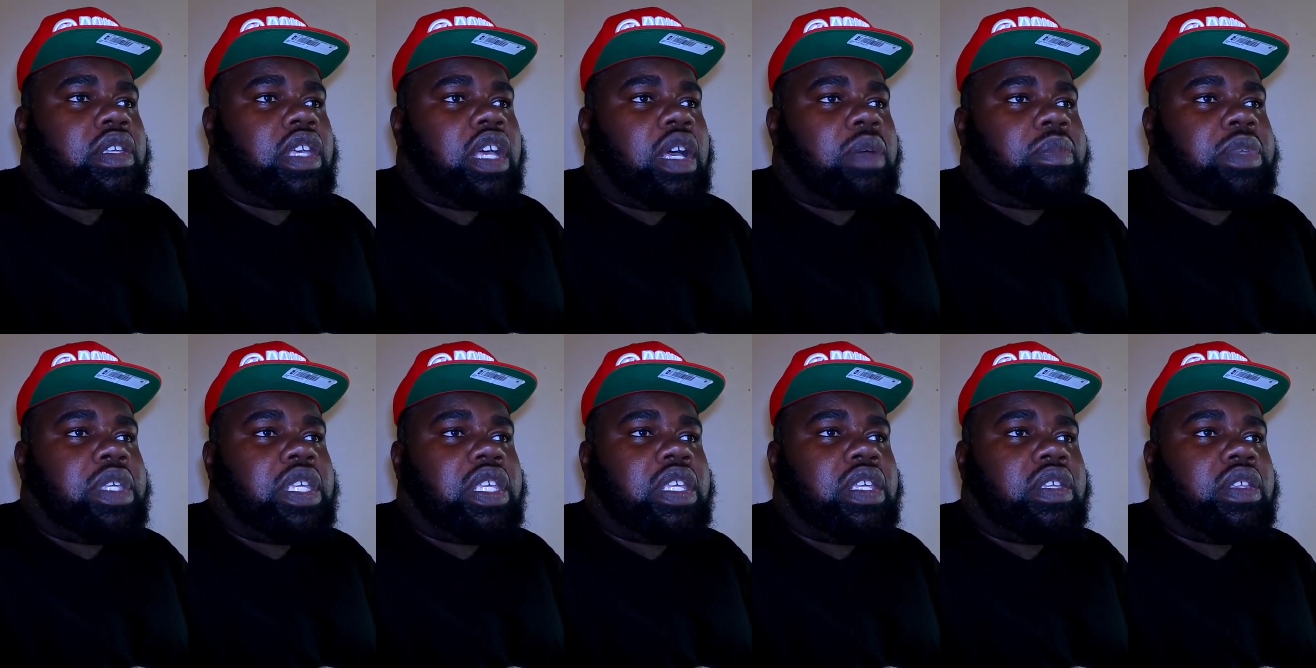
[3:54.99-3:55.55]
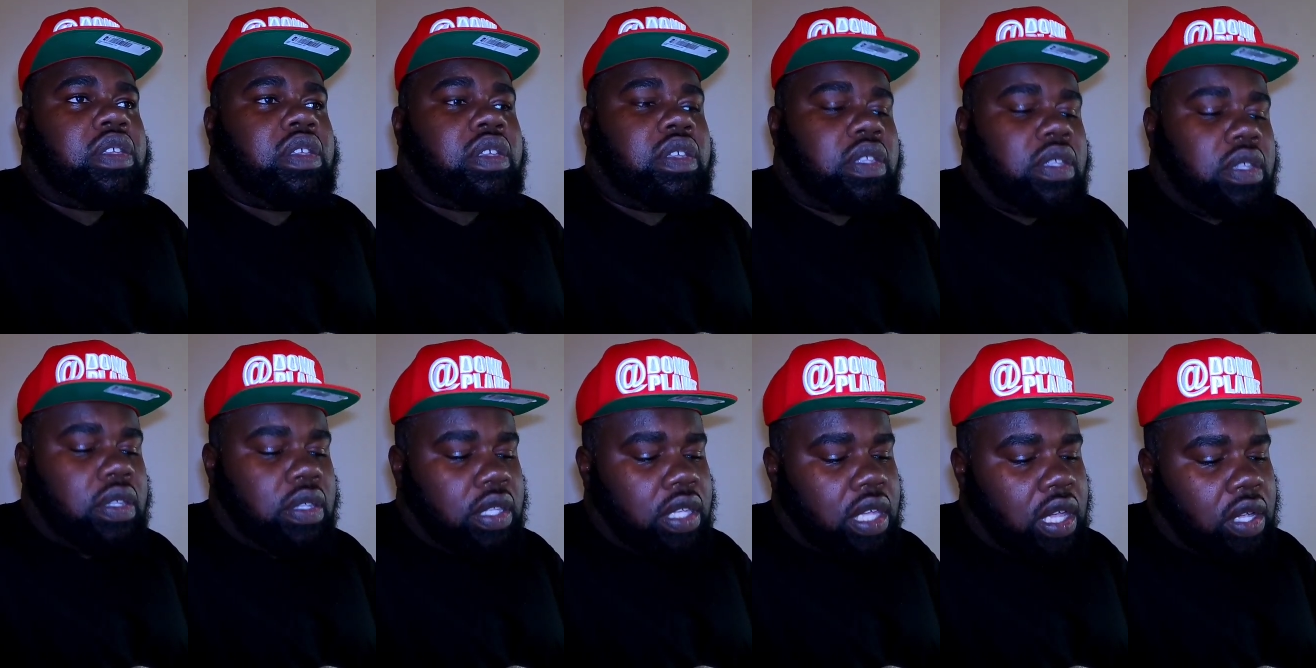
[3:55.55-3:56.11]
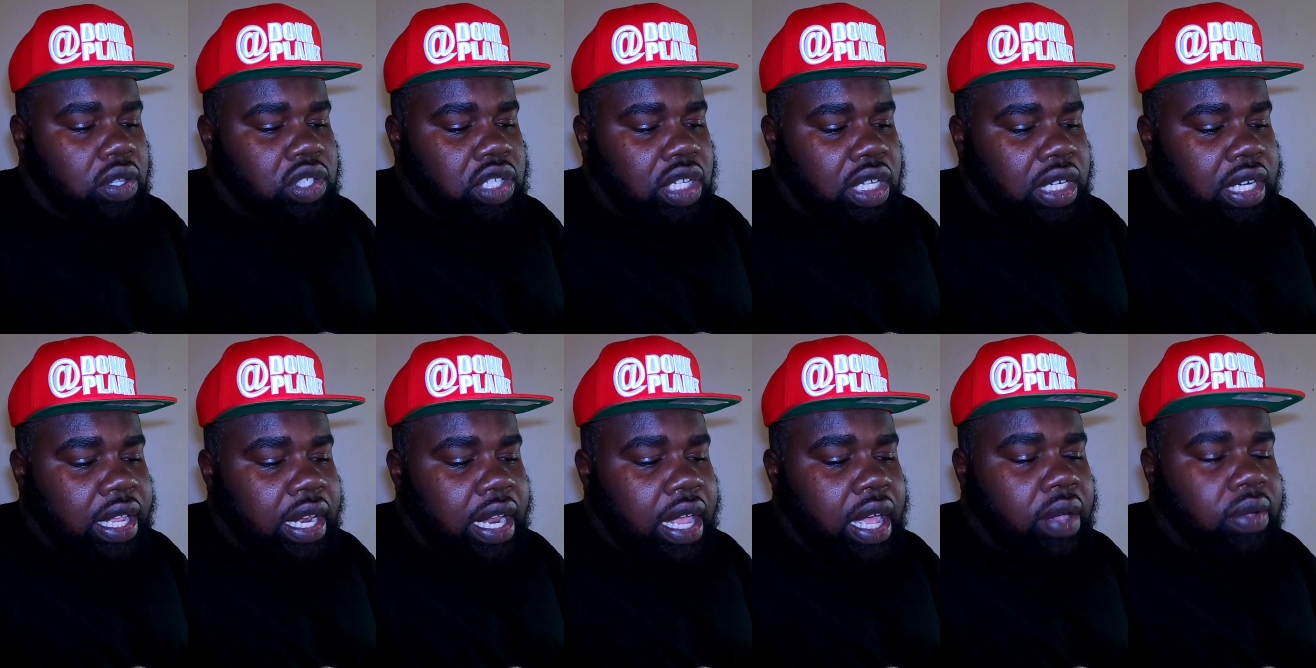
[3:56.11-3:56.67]
You know what I mean? Y'all
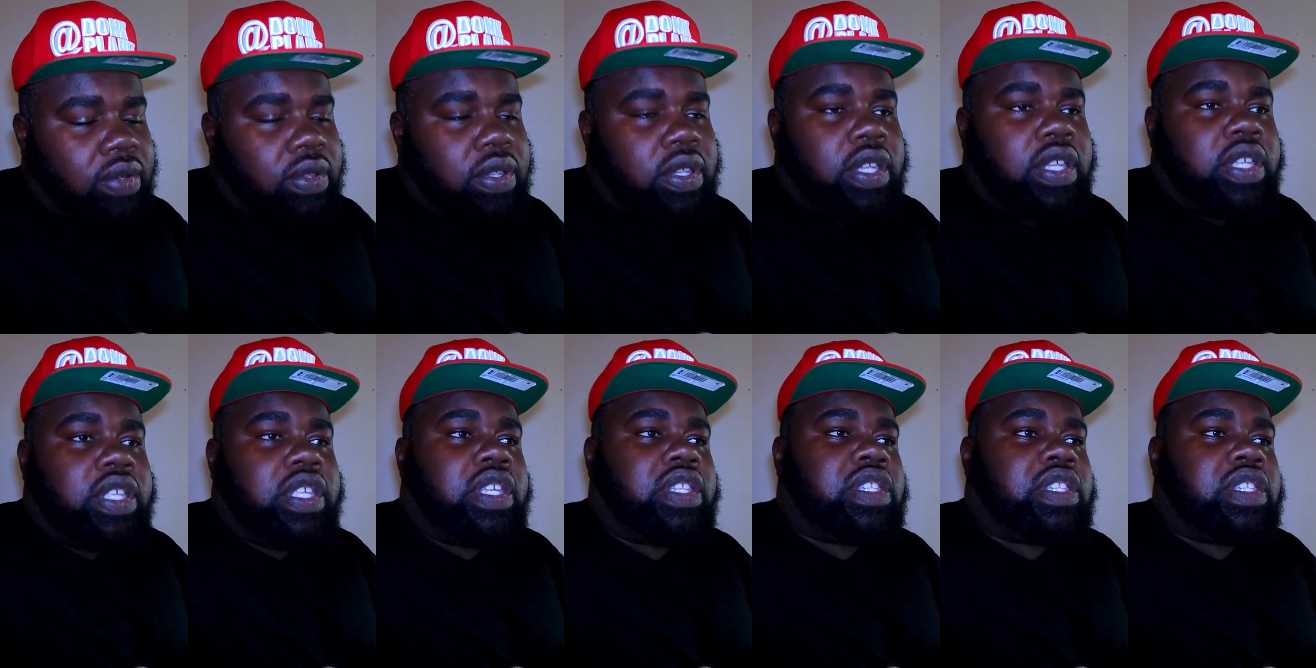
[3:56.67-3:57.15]
check that out.